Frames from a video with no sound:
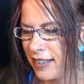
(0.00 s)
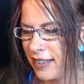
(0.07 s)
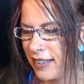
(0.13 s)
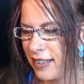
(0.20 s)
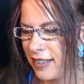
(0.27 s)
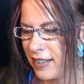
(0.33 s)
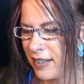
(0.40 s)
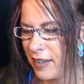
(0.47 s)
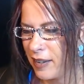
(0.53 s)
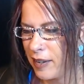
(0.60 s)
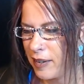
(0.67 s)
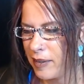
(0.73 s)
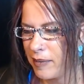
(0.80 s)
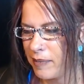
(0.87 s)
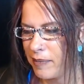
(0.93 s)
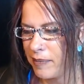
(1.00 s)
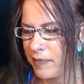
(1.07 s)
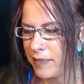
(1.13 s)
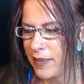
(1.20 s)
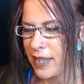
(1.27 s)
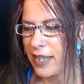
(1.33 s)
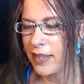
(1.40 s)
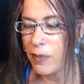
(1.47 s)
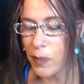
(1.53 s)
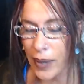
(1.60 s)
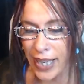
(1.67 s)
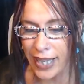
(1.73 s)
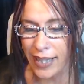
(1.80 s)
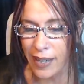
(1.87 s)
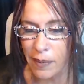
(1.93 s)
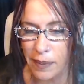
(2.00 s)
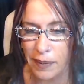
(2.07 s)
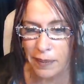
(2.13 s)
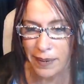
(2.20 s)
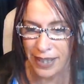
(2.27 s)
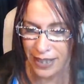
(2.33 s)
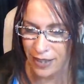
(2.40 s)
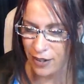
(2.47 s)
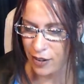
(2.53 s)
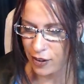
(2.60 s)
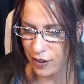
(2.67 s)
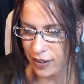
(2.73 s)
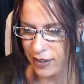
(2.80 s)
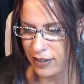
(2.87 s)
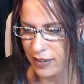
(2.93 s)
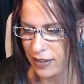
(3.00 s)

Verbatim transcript: Um, waking up with me is good.